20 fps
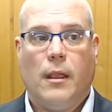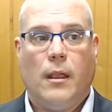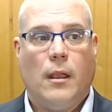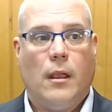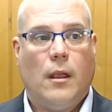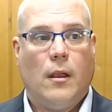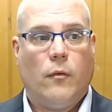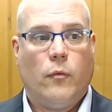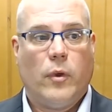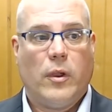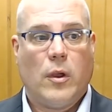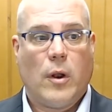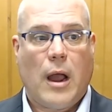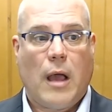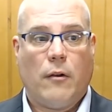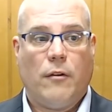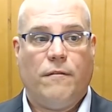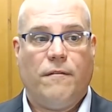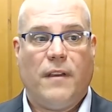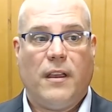We go down to
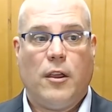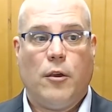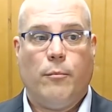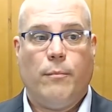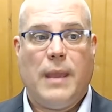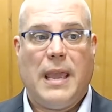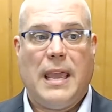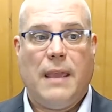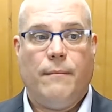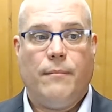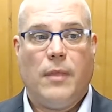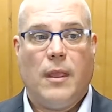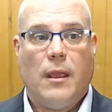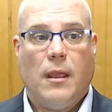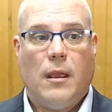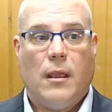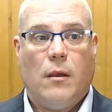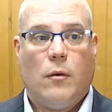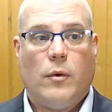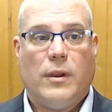figure B.
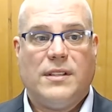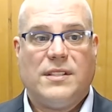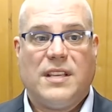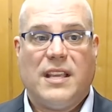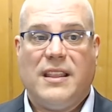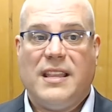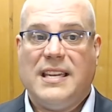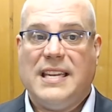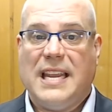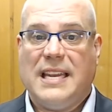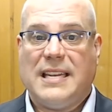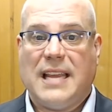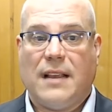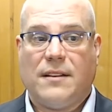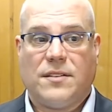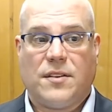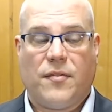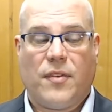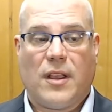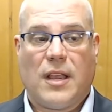We can see the details
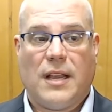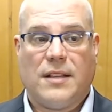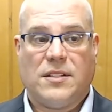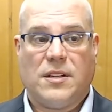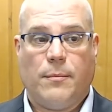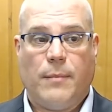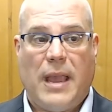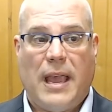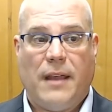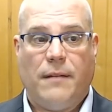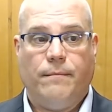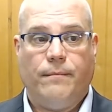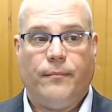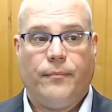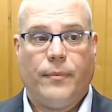of the custom head.